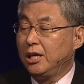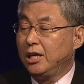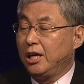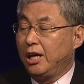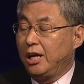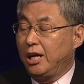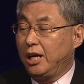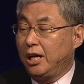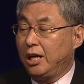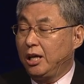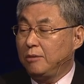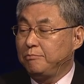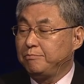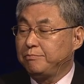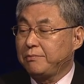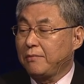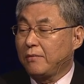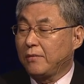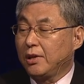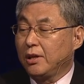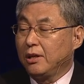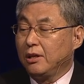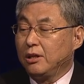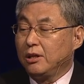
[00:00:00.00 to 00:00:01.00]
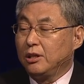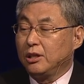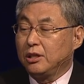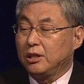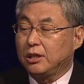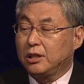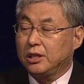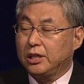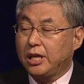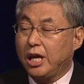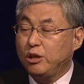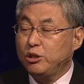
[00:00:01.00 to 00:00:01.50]

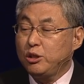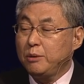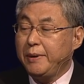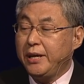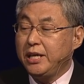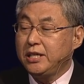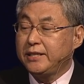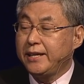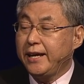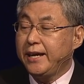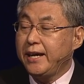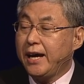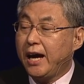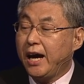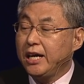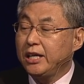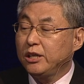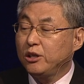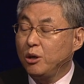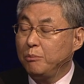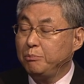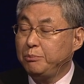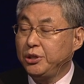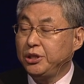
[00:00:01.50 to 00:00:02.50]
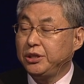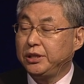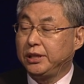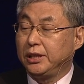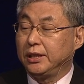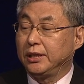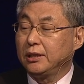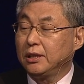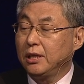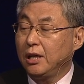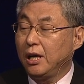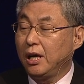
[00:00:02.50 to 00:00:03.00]
Cloud-based AI
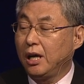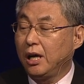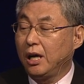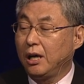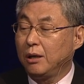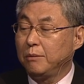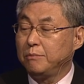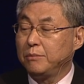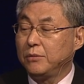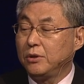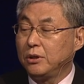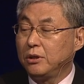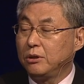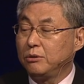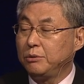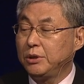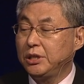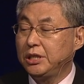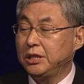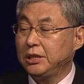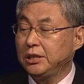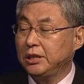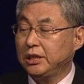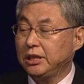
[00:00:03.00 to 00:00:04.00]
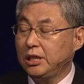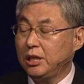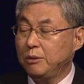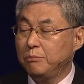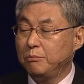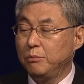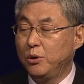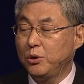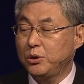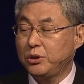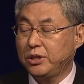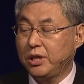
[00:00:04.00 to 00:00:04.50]
computing, recently
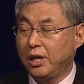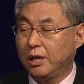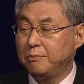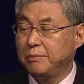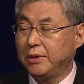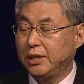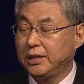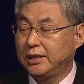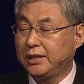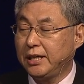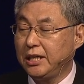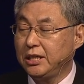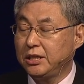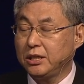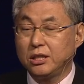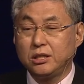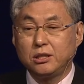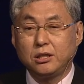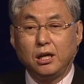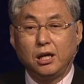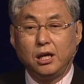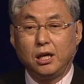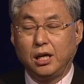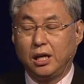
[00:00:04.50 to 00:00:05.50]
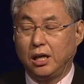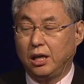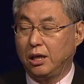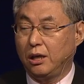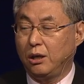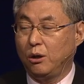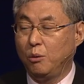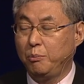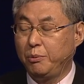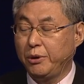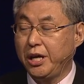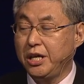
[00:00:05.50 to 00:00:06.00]
most intelligent
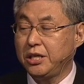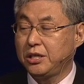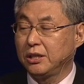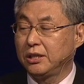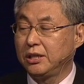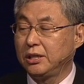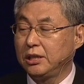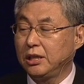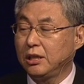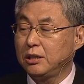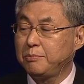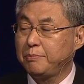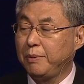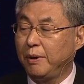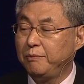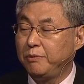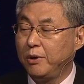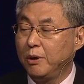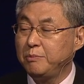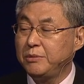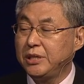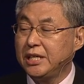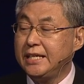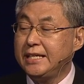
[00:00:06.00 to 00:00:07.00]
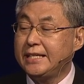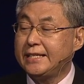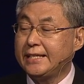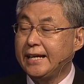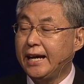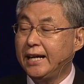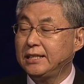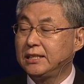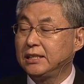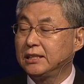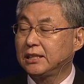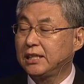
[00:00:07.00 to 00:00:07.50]
operation is performed
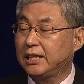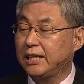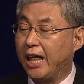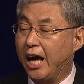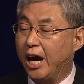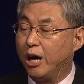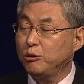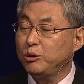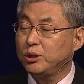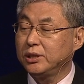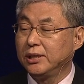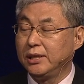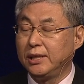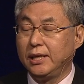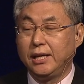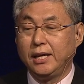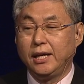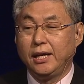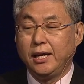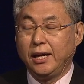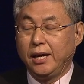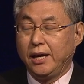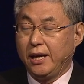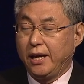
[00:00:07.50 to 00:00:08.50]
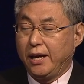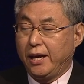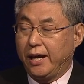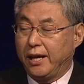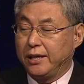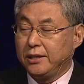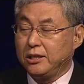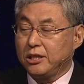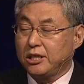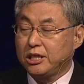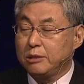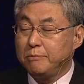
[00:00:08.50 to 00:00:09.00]
inside the cloud,
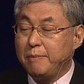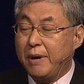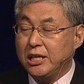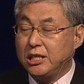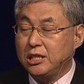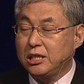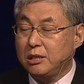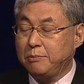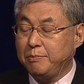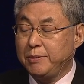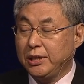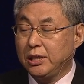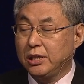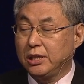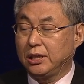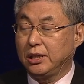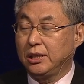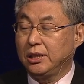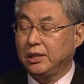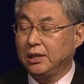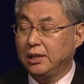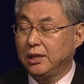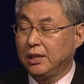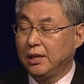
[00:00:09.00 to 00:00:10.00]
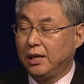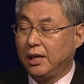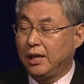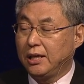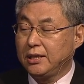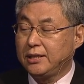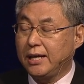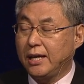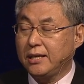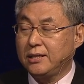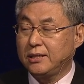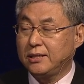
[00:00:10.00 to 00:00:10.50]
and the smart speaker
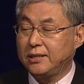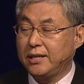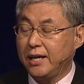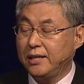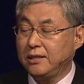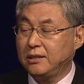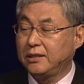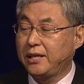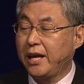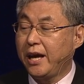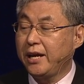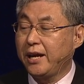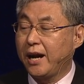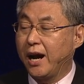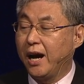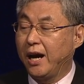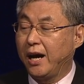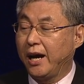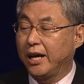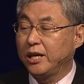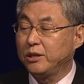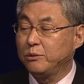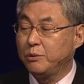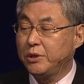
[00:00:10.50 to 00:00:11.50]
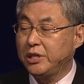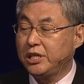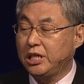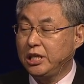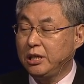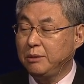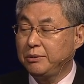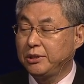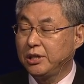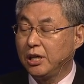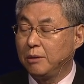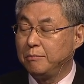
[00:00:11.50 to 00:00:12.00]
just send data and
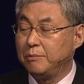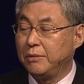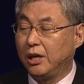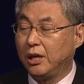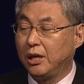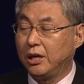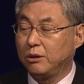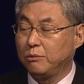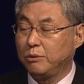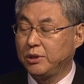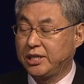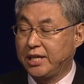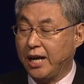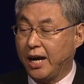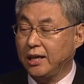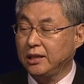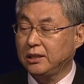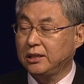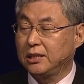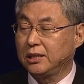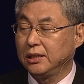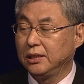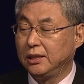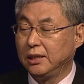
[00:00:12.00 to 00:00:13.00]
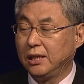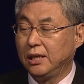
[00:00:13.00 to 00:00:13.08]
receive the result,